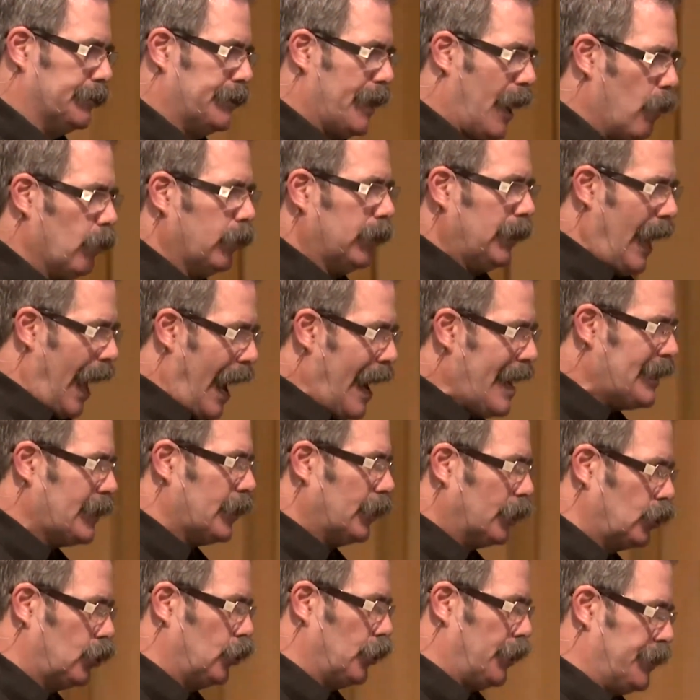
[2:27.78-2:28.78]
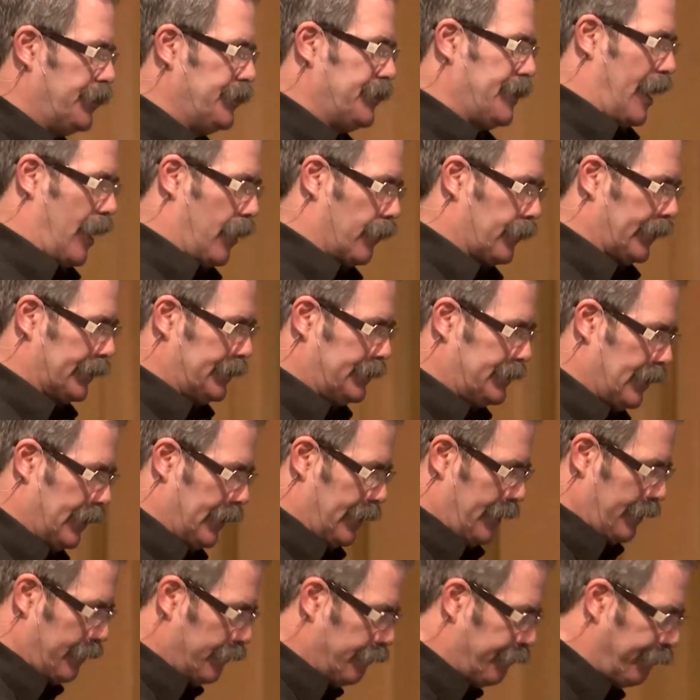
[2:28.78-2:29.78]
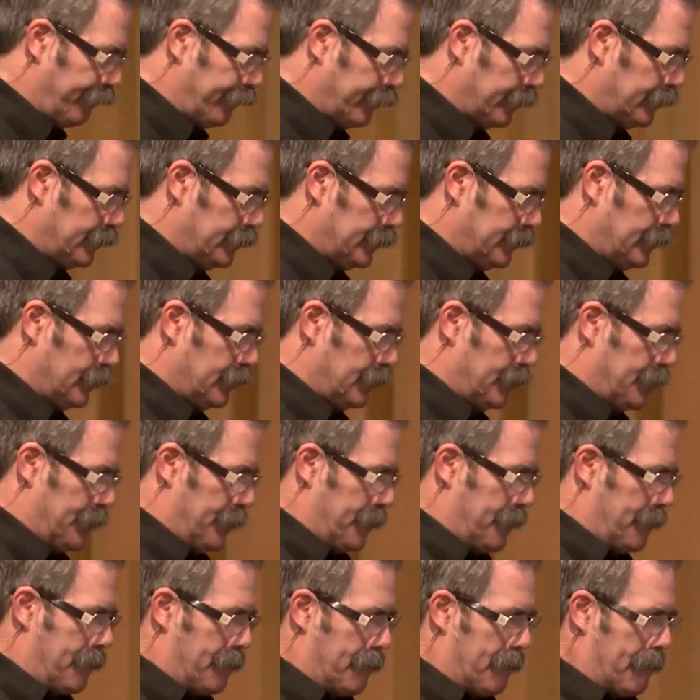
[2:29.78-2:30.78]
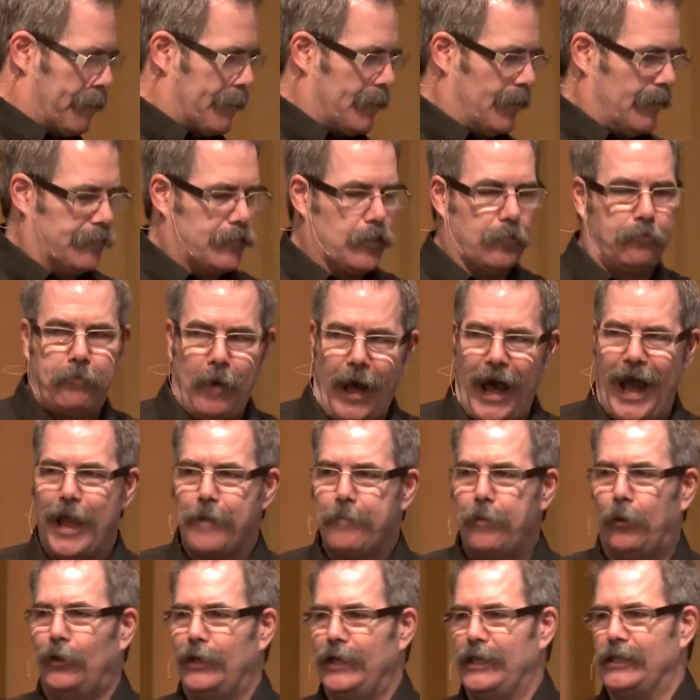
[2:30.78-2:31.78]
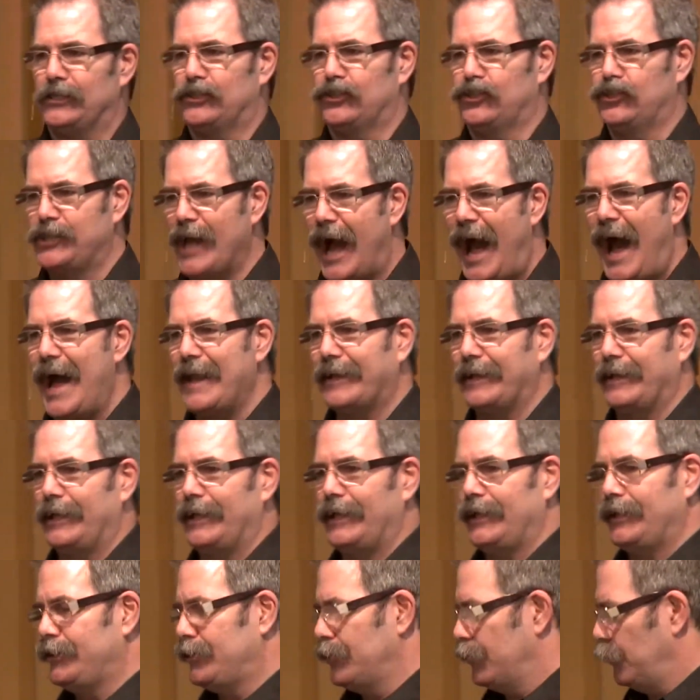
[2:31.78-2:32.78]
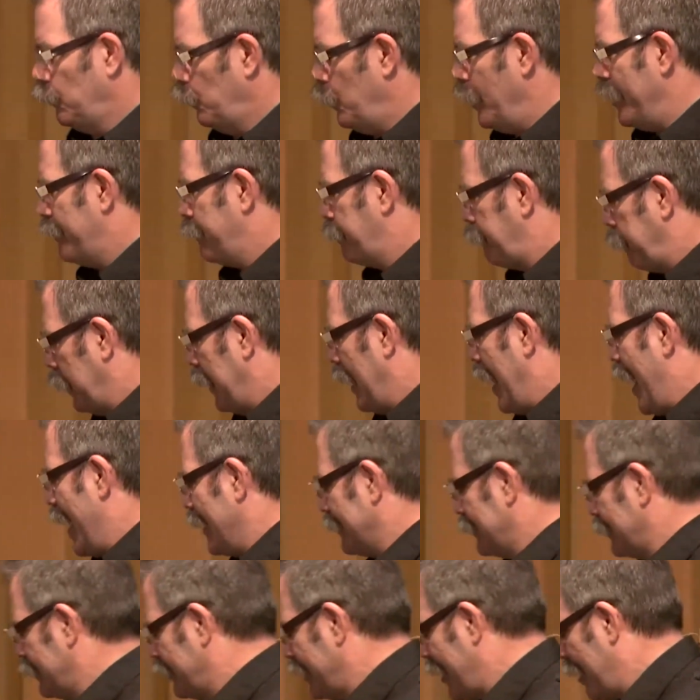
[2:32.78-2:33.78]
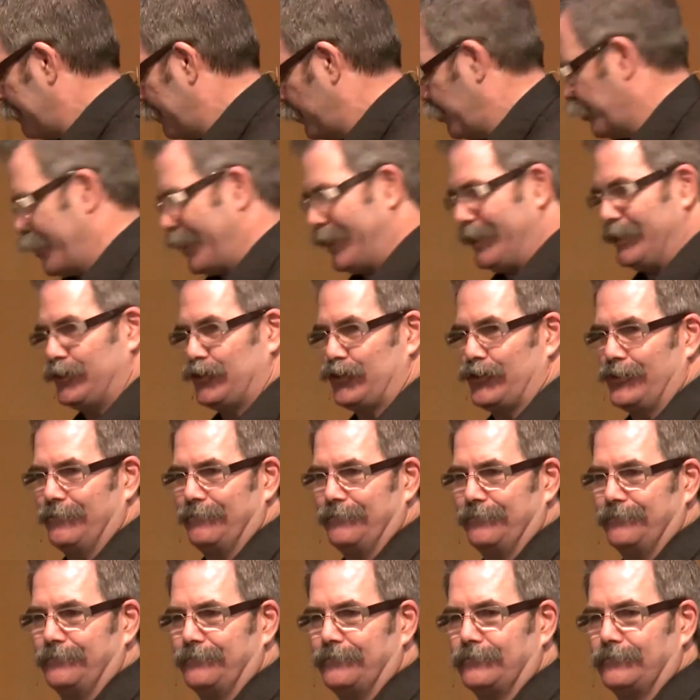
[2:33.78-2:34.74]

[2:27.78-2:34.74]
Now, like a good narrative, the Bible is dotted with plot summaries.